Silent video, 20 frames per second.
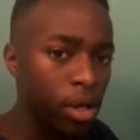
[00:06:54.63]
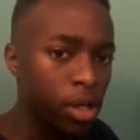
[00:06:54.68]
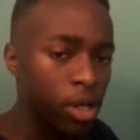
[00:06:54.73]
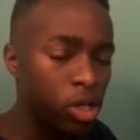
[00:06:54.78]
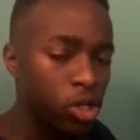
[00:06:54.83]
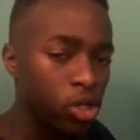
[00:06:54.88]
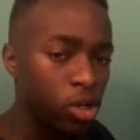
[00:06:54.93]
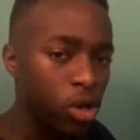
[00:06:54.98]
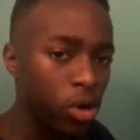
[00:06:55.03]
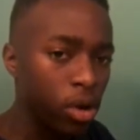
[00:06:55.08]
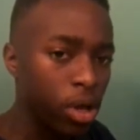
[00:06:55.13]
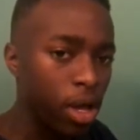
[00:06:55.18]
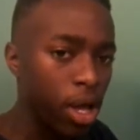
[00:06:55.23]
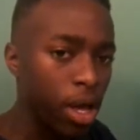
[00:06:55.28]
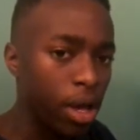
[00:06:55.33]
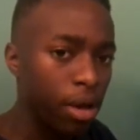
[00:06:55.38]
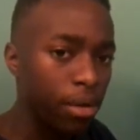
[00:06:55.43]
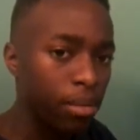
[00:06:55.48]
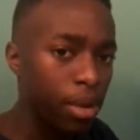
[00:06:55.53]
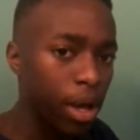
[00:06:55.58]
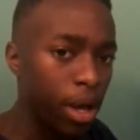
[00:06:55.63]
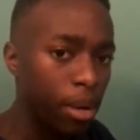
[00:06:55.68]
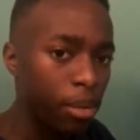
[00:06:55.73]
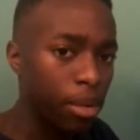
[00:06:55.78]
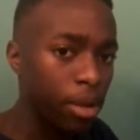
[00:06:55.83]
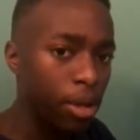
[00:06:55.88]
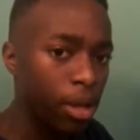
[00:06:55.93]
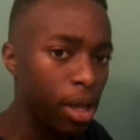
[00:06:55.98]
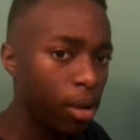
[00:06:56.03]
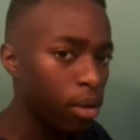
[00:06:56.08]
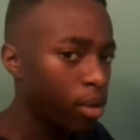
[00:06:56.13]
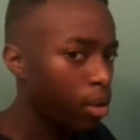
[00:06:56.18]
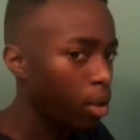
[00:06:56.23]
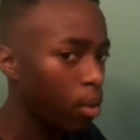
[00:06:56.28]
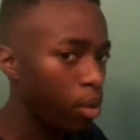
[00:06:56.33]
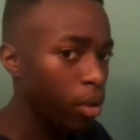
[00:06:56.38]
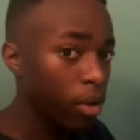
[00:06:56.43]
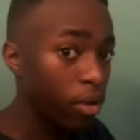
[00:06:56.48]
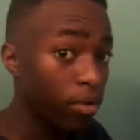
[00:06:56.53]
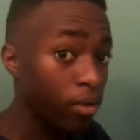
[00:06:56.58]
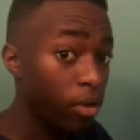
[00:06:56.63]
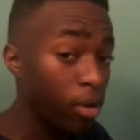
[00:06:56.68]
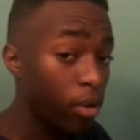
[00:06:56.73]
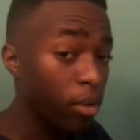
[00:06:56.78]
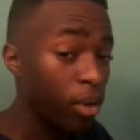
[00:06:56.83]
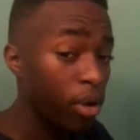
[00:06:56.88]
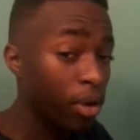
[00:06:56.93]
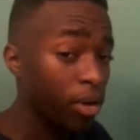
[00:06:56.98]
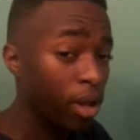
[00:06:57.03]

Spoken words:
So yeah, I mean they worked very well.